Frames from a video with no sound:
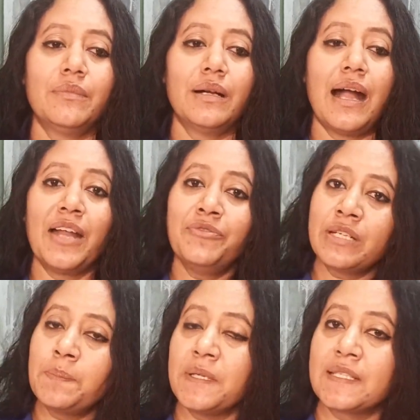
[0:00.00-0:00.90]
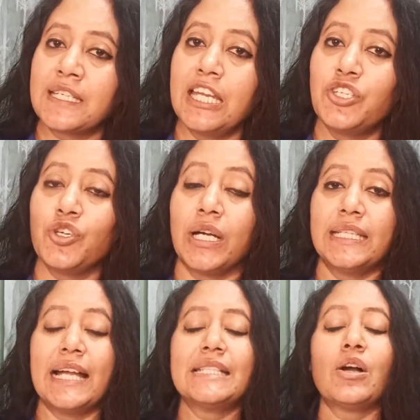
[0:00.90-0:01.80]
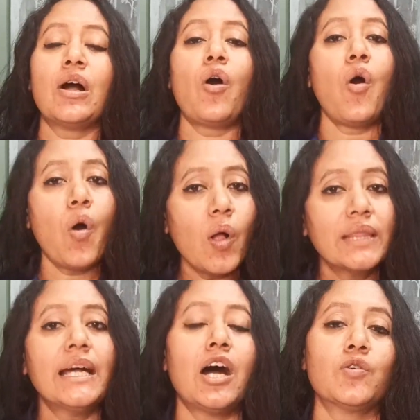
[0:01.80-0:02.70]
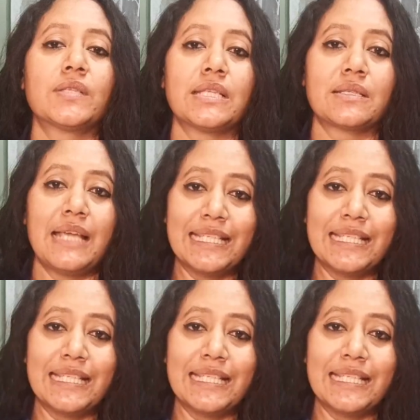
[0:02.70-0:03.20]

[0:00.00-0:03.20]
100% sure that all the houses,